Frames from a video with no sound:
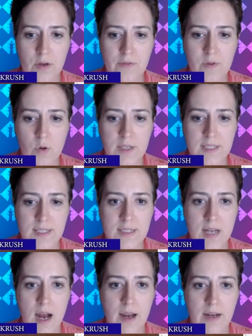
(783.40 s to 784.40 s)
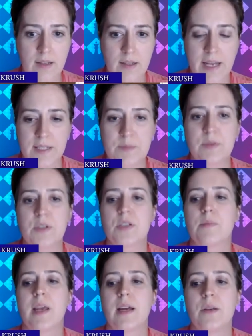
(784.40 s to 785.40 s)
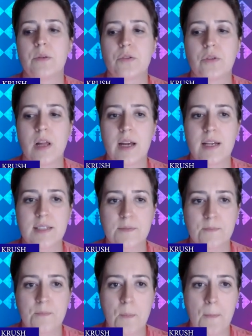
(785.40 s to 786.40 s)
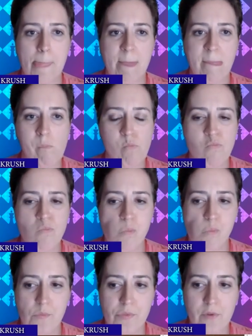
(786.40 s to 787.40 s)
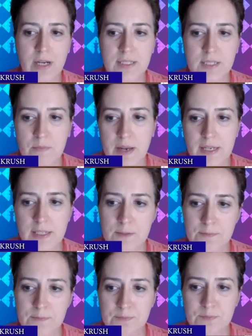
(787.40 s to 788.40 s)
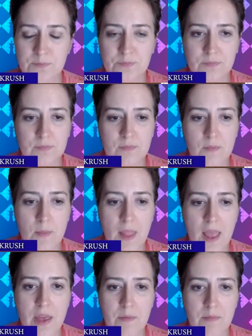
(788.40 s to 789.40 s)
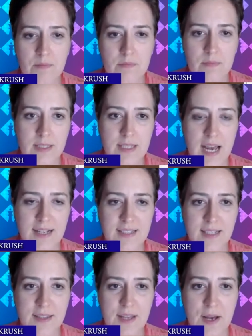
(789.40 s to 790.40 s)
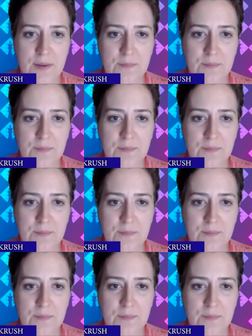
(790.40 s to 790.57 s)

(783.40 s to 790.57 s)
of course, is not going to let his bishop get neutralized. Threatens mate, and then attacks like that.